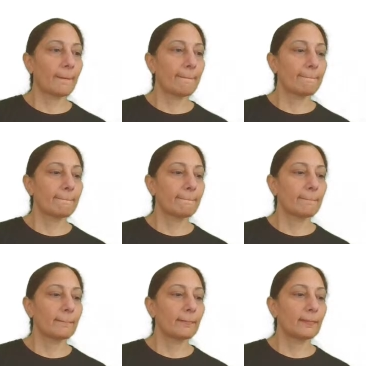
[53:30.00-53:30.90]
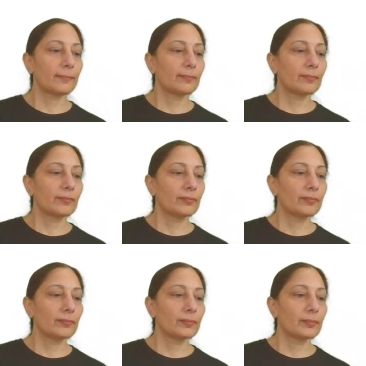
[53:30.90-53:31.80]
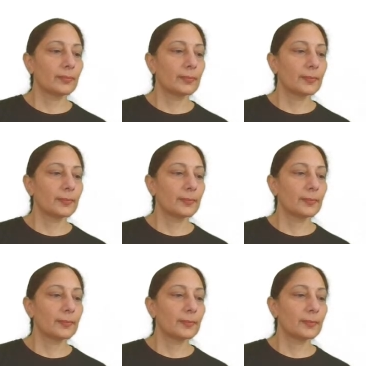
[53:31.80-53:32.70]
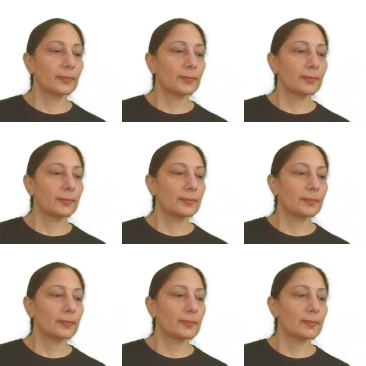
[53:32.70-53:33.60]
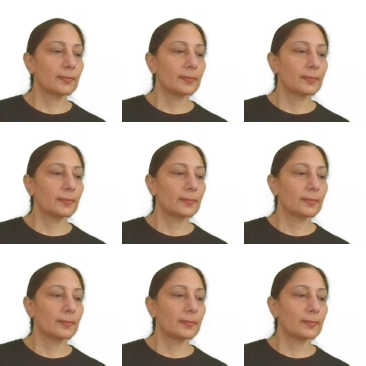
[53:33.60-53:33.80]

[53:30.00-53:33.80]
[no speech]